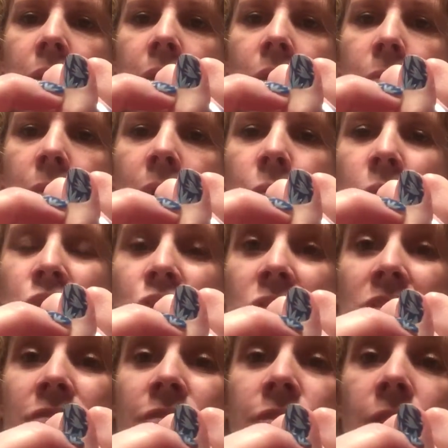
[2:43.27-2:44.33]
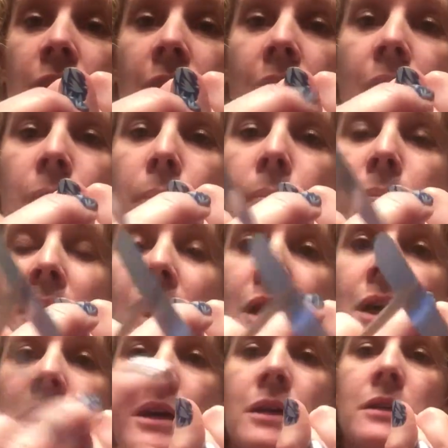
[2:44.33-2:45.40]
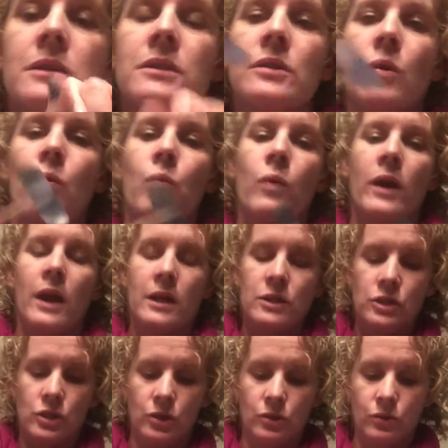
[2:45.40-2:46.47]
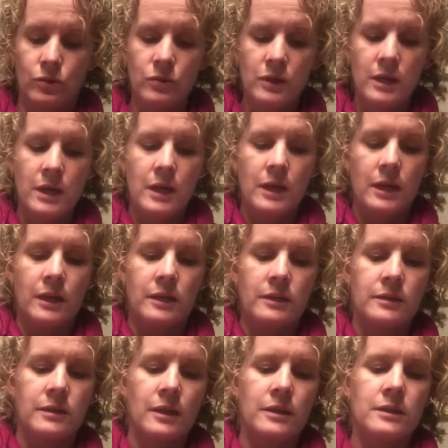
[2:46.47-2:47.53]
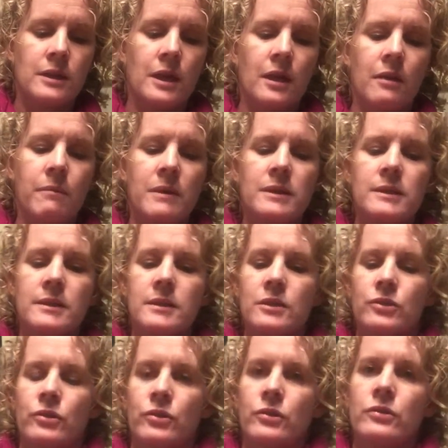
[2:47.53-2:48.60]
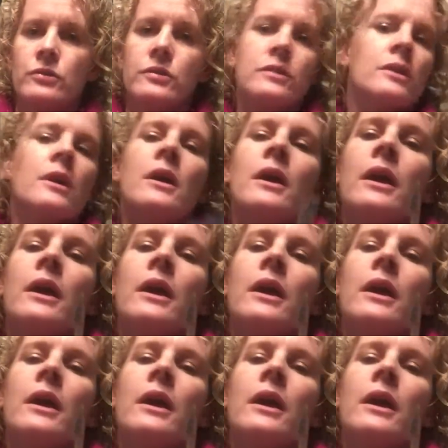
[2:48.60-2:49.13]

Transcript: nail bed, which is flat, because what I do is I take my scissors